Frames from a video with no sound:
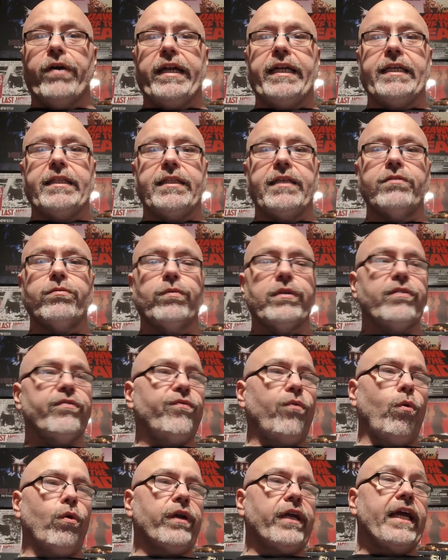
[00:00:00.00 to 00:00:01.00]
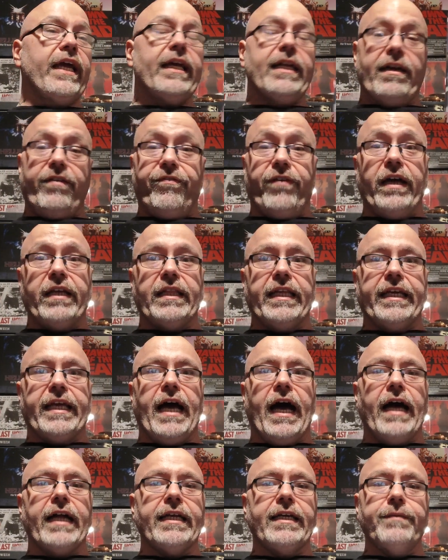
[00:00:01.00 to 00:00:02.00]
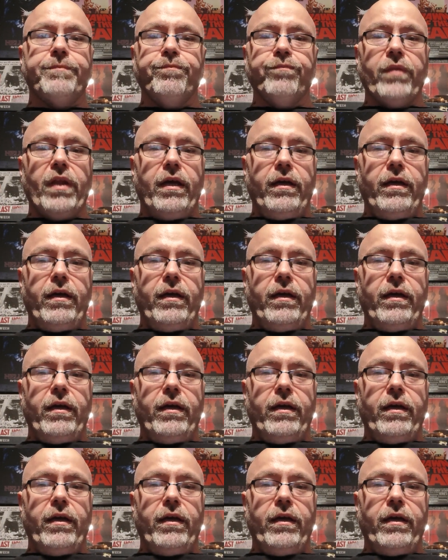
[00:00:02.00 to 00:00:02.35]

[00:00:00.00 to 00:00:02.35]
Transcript: upgrading this one to 4K, and I finally got it.